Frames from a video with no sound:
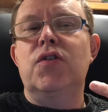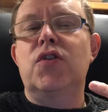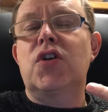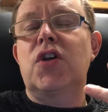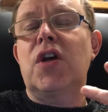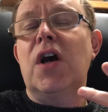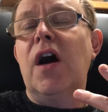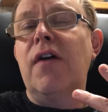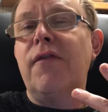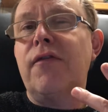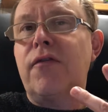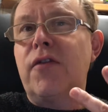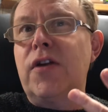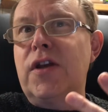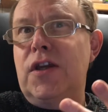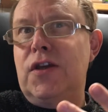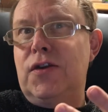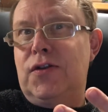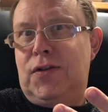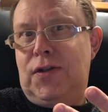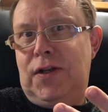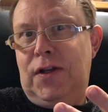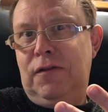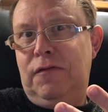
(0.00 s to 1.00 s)
covering
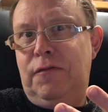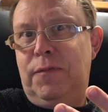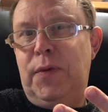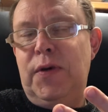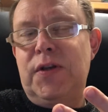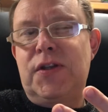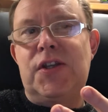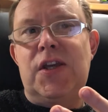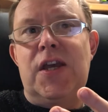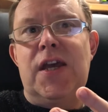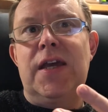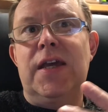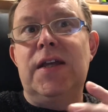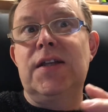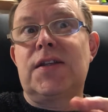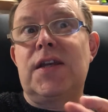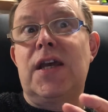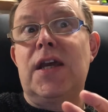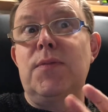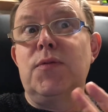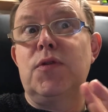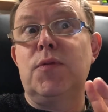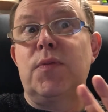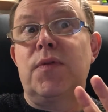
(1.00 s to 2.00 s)
yourself by saying it's
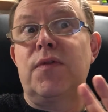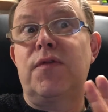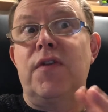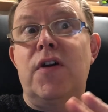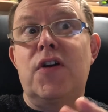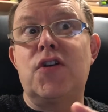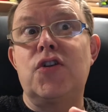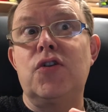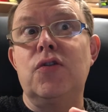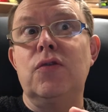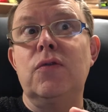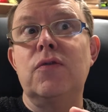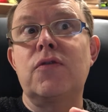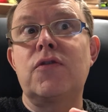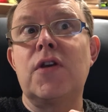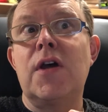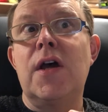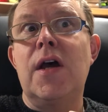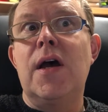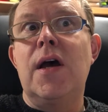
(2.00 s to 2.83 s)
aimed at professionals,